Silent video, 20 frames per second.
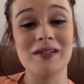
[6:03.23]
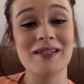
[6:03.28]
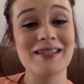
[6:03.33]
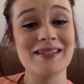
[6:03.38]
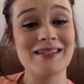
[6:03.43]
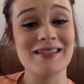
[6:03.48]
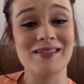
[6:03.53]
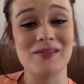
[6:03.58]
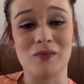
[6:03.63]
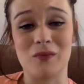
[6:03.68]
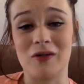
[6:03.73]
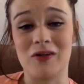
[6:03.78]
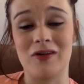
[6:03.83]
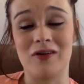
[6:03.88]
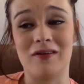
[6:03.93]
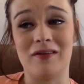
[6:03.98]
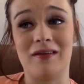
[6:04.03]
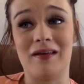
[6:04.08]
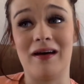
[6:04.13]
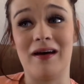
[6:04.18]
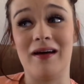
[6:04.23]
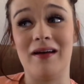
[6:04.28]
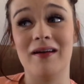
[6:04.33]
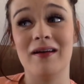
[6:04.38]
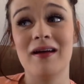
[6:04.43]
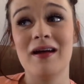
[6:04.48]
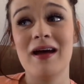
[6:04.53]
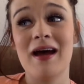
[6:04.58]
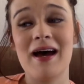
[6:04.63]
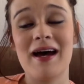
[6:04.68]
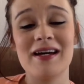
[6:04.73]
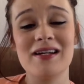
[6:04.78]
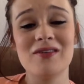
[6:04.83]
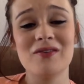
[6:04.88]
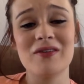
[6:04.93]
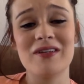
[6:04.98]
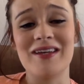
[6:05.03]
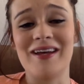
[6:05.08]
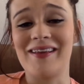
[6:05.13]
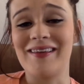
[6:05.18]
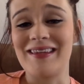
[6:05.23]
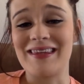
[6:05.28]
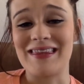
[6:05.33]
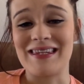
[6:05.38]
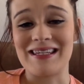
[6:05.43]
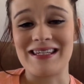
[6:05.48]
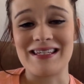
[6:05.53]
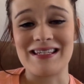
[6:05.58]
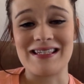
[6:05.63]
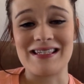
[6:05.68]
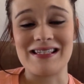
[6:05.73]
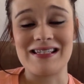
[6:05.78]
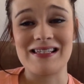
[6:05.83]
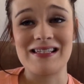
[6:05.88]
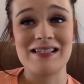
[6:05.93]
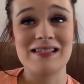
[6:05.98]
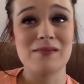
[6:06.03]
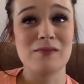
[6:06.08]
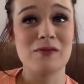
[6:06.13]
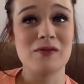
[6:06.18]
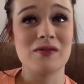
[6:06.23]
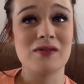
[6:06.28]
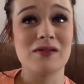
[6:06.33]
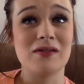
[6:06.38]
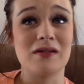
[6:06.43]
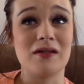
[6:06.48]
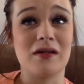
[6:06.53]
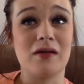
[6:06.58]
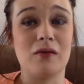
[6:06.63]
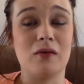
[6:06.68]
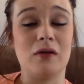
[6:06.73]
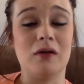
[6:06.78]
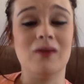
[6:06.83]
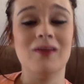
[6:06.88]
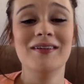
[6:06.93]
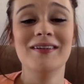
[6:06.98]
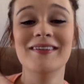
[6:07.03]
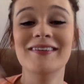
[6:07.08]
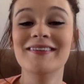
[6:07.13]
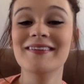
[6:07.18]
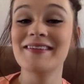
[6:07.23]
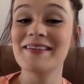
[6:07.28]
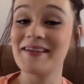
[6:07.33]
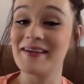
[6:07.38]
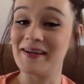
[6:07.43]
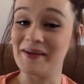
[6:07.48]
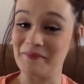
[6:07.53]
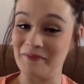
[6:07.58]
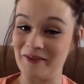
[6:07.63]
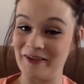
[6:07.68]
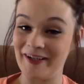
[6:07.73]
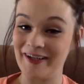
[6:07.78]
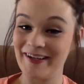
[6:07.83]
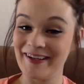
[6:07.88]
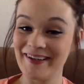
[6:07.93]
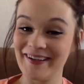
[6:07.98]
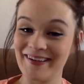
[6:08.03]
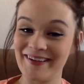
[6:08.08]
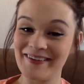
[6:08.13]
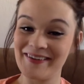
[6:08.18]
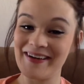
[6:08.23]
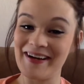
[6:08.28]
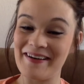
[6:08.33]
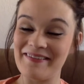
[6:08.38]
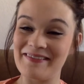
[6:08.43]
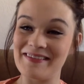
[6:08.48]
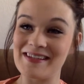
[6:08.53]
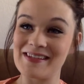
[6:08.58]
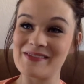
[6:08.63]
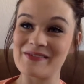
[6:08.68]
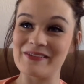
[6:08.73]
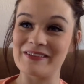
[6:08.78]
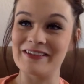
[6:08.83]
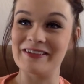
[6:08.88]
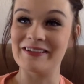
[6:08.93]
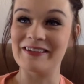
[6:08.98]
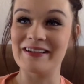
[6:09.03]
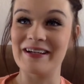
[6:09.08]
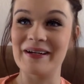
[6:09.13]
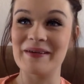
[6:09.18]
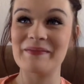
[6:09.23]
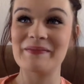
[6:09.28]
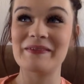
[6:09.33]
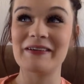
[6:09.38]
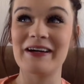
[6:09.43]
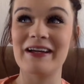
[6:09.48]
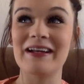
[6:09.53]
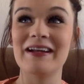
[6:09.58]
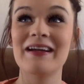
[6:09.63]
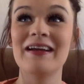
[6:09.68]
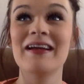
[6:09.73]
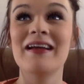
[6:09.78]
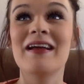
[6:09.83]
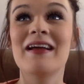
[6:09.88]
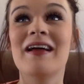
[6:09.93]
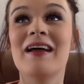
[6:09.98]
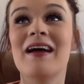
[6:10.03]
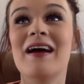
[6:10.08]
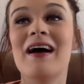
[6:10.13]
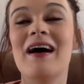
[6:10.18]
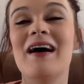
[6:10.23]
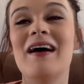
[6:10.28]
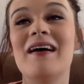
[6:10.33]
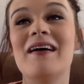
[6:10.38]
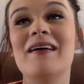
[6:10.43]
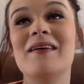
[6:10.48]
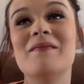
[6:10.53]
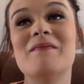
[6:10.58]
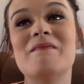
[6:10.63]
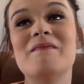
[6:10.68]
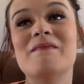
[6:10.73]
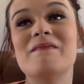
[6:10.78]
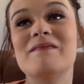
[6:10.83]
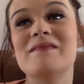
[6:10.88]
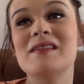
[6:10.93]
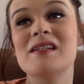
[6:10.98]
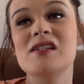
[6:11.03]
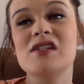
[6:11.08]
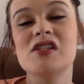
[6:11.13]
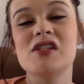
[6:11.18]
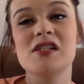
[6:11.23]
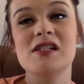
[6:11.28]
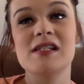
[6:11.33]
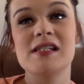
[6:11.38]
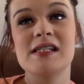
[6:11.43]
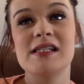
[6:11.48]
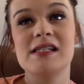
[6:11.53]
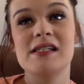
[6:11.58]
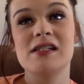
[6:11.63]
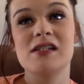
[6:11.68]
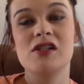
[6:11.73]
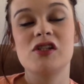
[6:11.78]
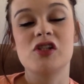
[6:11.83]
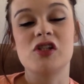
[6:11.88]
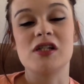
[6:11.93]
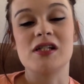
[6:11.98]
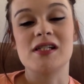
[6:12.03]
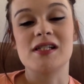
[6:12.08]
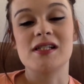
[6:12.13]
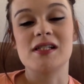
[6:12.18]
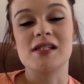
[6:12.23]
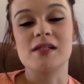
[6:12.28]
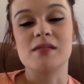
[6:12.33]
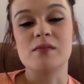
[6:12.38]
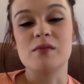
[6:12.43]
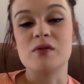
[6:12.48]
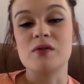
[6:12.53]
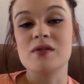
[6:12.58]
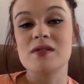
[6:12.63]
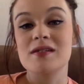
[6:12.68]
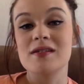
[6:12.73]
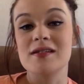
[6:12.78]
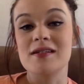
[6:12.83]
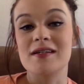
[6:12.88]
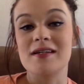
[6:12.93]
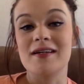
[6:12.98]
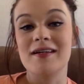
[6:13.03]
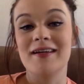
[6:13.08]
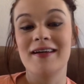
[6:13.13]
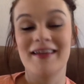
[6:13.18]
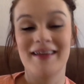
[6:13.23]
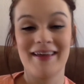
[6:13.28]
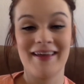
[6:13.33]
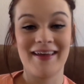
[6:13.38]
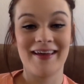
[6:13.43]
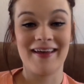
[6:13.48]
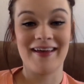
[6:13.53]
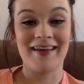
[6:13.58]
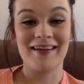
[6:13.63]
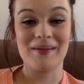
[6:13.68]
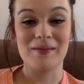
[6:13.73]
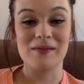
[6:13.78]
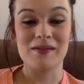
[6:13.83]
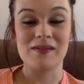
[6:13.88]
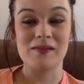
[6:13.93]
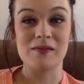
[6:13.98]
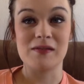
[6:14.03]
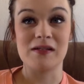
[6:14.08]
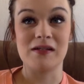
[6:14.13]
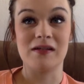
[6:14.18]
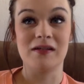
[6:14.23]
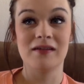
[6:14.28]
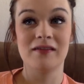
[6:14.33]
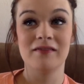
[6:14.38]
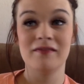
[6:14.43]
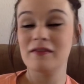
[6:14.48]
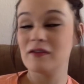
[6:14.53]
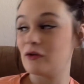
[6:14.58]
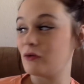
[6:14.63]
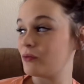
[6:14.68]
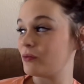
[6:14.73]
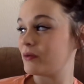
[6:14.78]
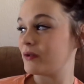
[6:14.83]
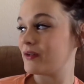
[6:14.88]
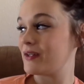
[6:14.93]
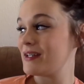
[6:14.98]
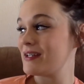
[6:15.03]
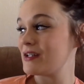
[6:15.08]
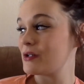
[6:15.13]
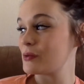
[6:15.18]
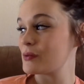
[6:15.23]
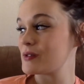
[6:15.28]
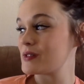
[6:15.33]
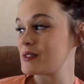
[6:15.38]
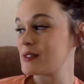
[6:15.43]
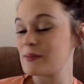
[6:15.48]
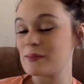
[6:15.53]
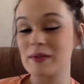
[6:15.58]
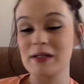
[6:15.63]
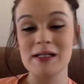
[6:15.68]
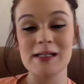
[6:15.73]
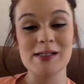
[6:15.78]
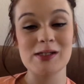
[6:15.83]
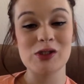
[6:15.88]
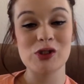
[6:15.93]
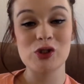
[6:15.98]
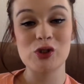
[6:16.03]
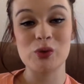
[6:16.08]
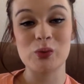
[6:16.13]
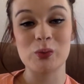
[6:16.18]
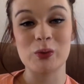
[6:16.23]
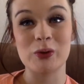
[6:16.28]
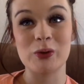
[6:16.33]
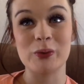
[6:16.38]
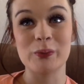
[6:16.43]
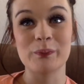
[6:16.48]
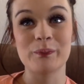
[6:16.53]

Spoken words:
need to work on that. I don't yell at the kids. It's mostly, well, Emery. I don't have this one here yet. But it's just Tristan mostly. And it makes me feel really guilty, but it's true.